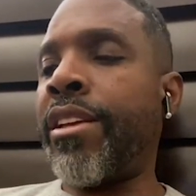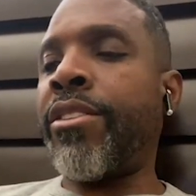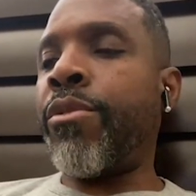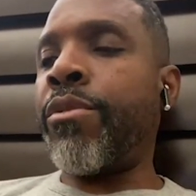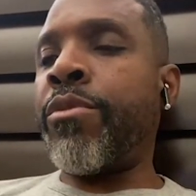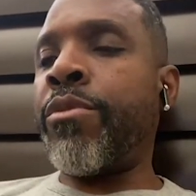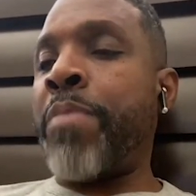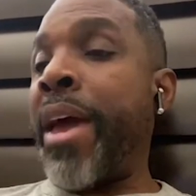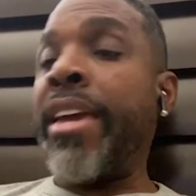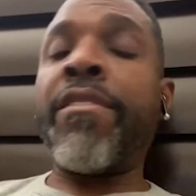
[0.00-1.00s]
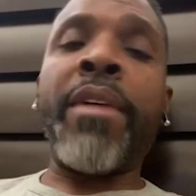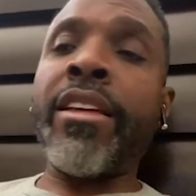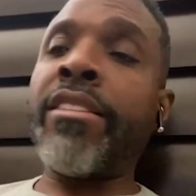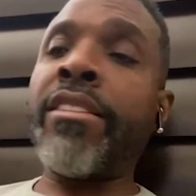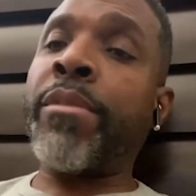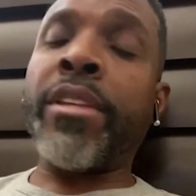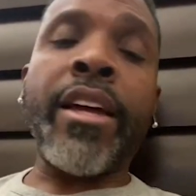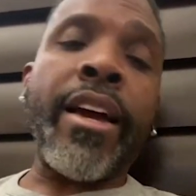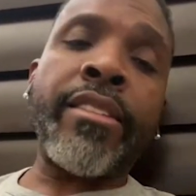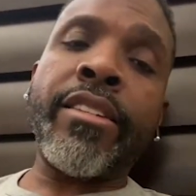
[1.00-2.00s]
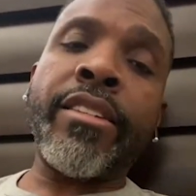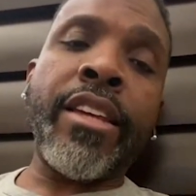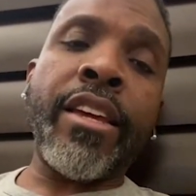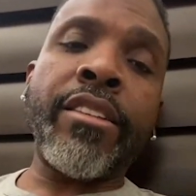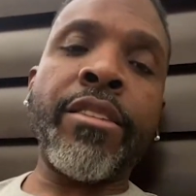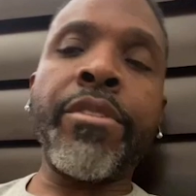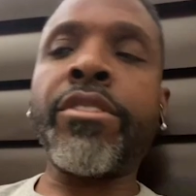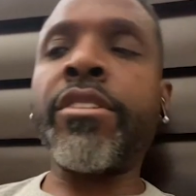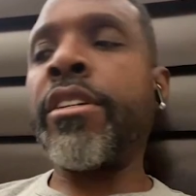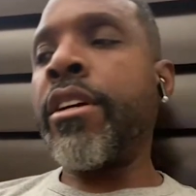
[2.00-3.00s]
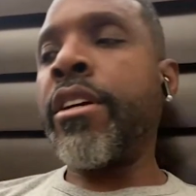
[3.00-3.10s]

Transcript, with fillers: you know, back even back then, some of the guys didn't take it seriously.